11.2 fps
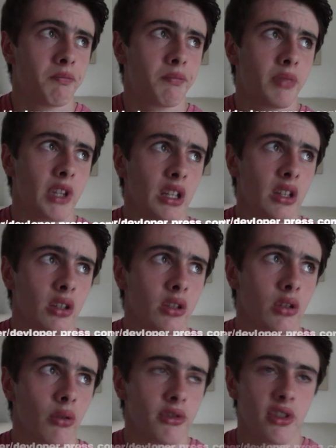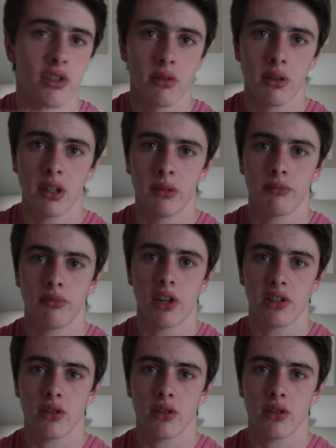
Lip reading: been gone to doing press